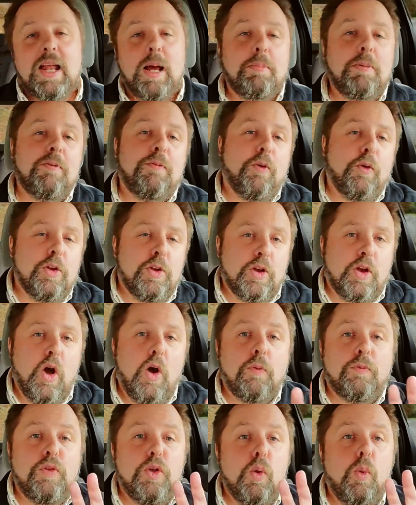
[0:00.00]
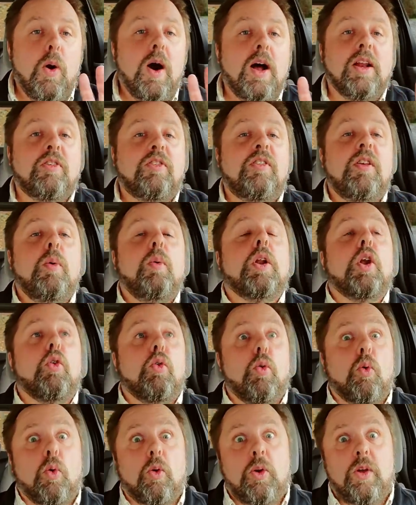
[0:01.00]
Now, before you go, if you want to see what a
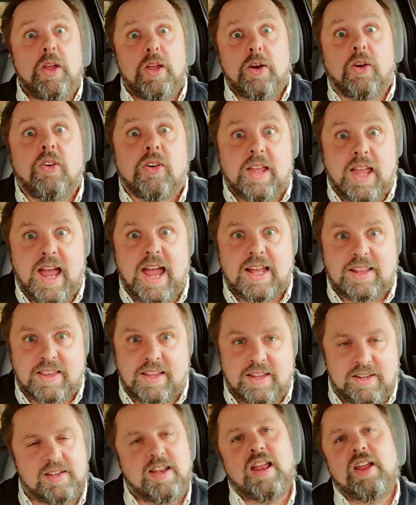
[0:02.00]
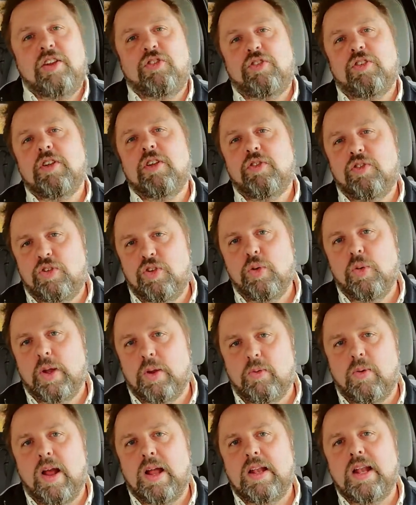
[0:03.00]
real Catholic nation is
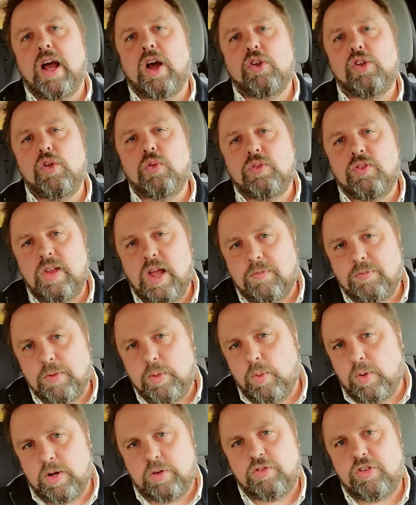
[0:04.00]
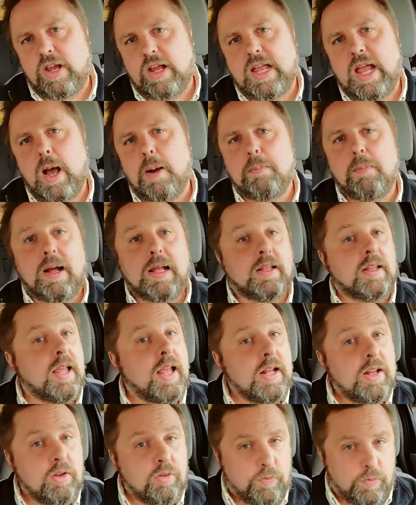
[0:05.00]
doing right now, you'll definitely want to check out my
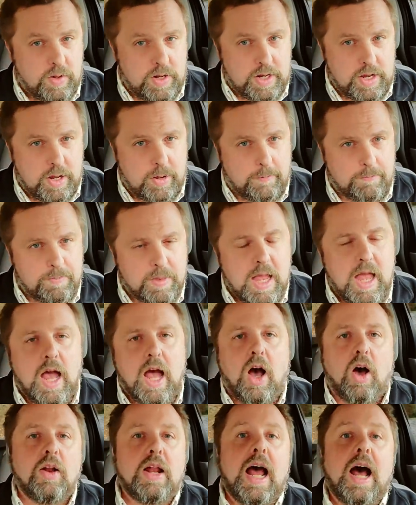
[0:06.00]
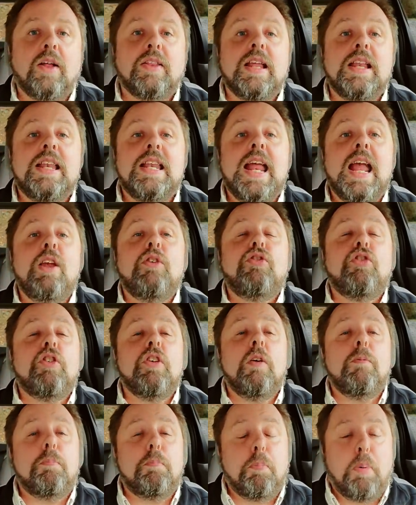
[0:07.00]
latest video on how the
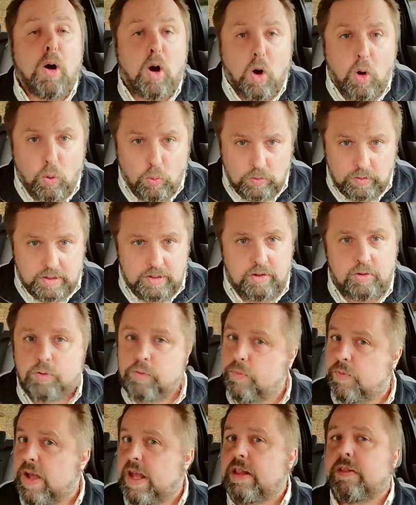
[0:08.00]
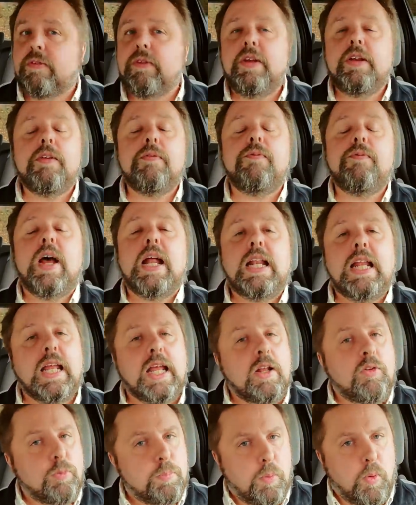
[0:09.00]
nation of Poland is faithfully
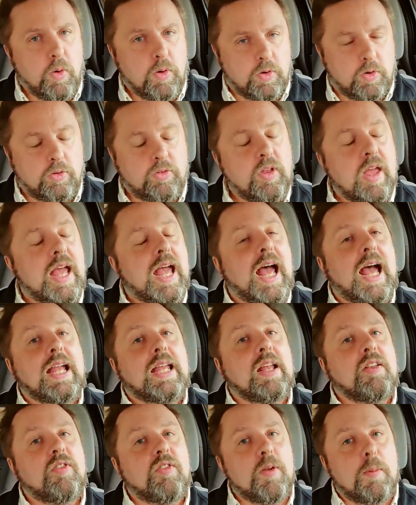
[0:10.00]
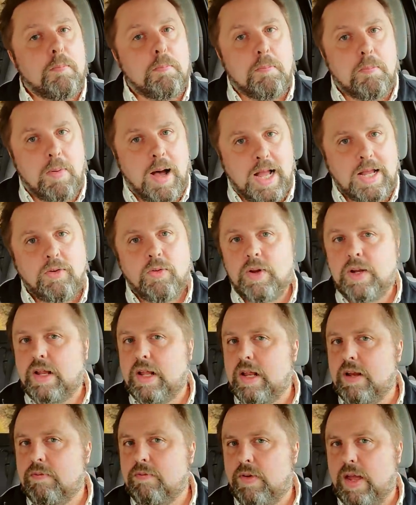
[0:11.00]
defending its borders against a
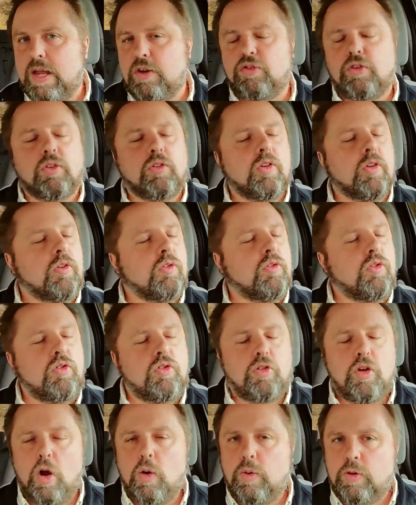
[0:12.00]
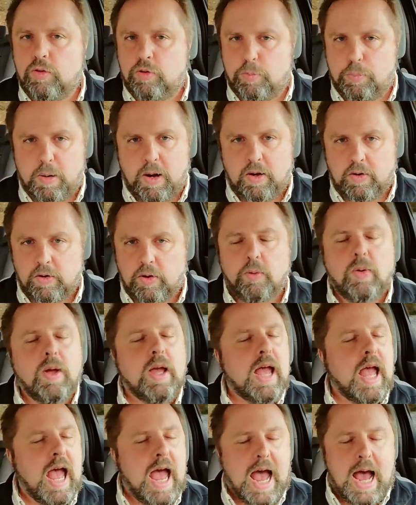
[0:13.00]
migrant invasion. It's going to so inspire you.
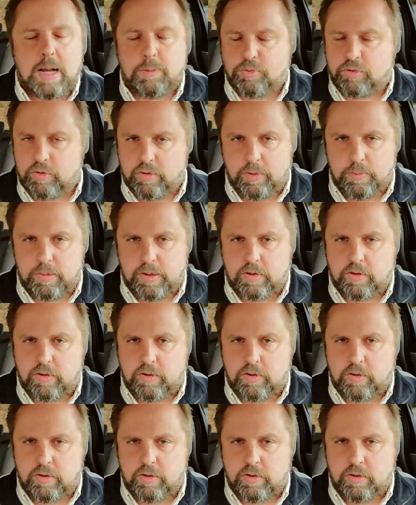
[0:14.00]
Absolutely